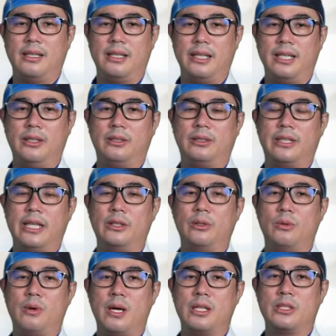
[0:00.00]
I try
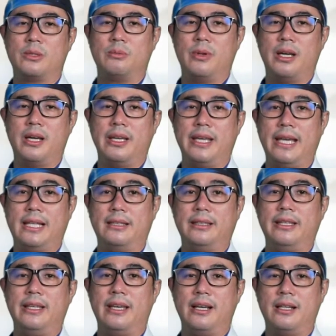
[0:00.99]
to watch my
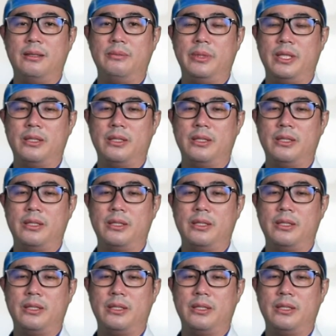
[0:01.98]
LDL